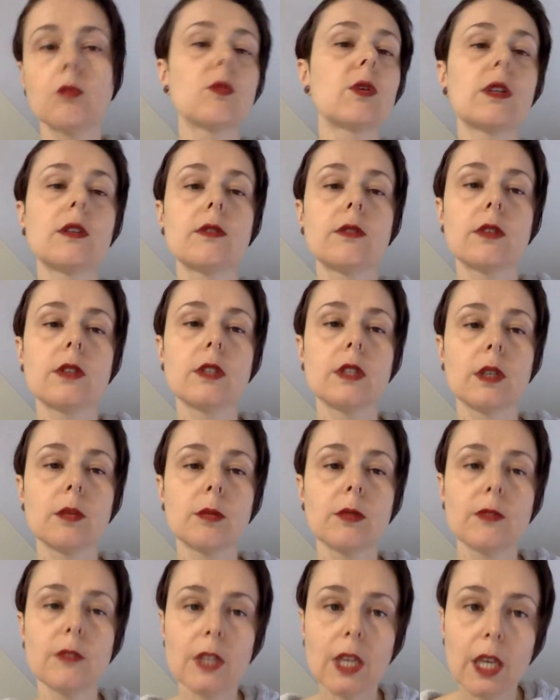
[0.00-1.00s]
whatever time
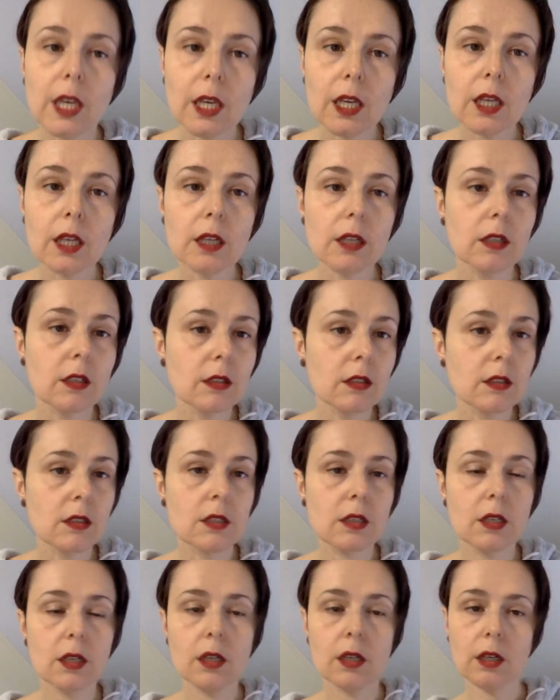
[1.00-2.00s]
of day, and
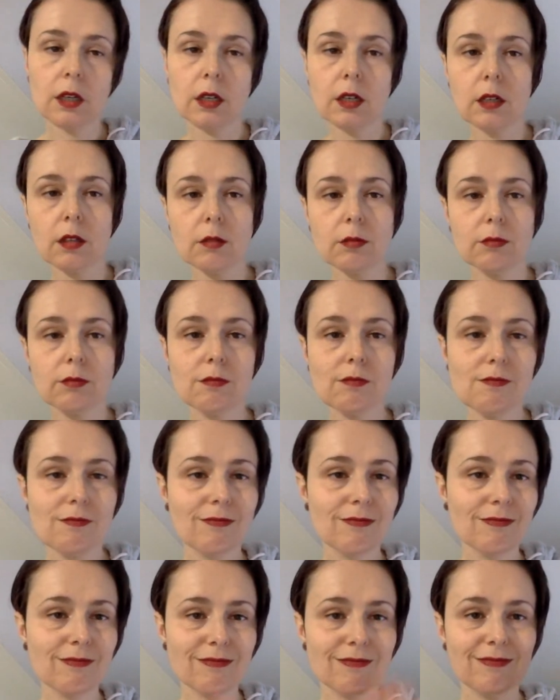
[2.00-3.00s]

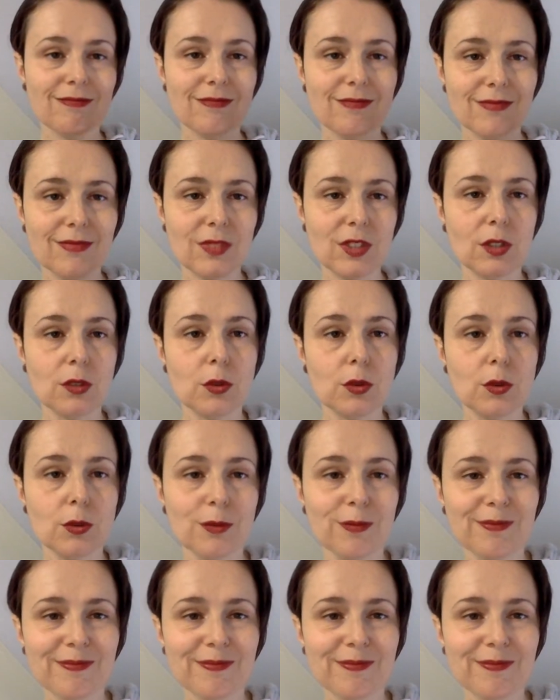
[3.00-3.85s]
see you soon.